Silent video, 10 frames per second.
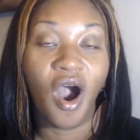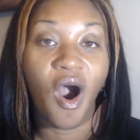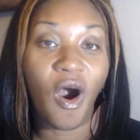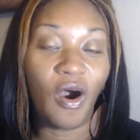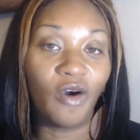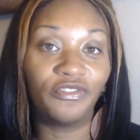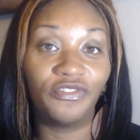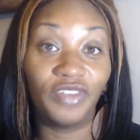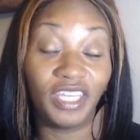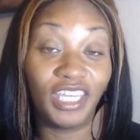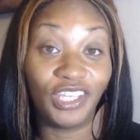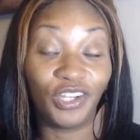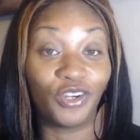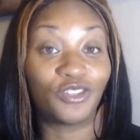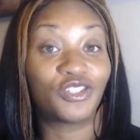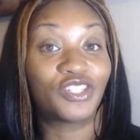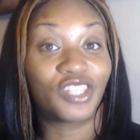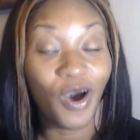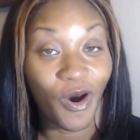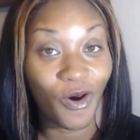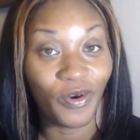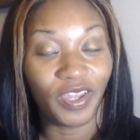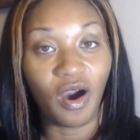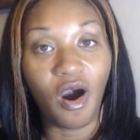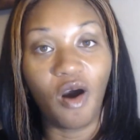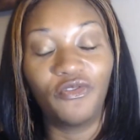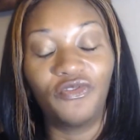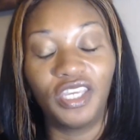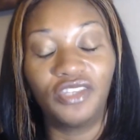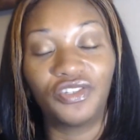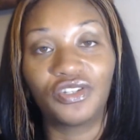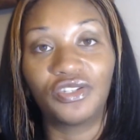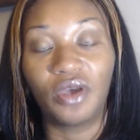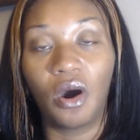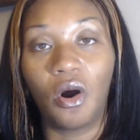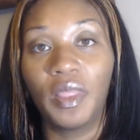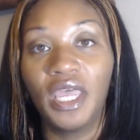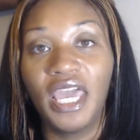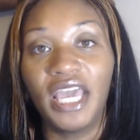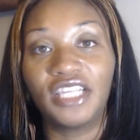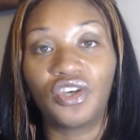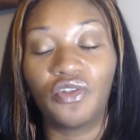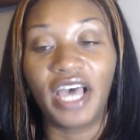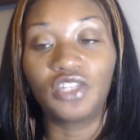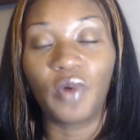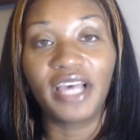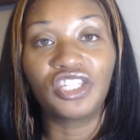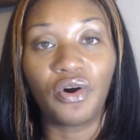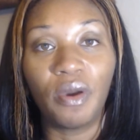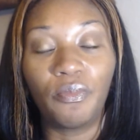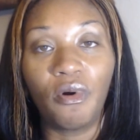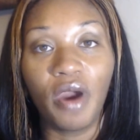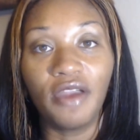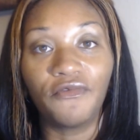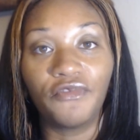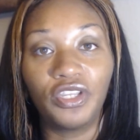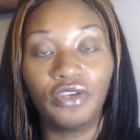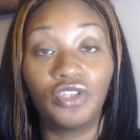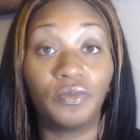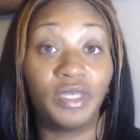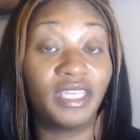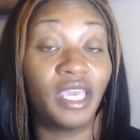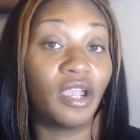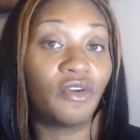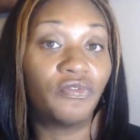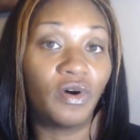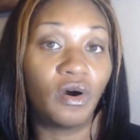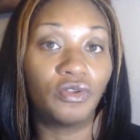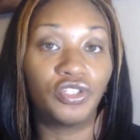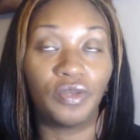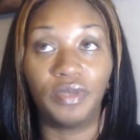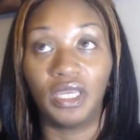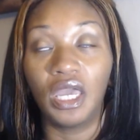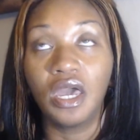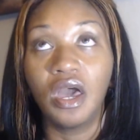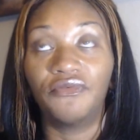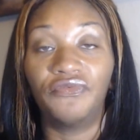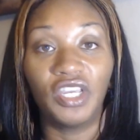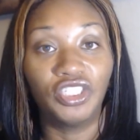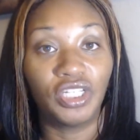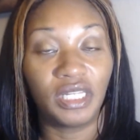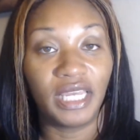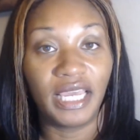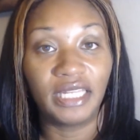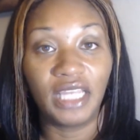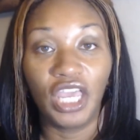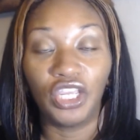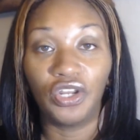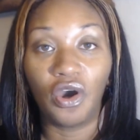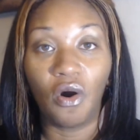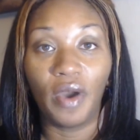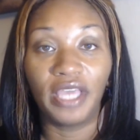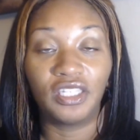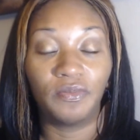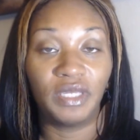all feed your soul. It all feeds your soul. And so that's why it's so important for you to be careful, to be vigilant, you know, and to be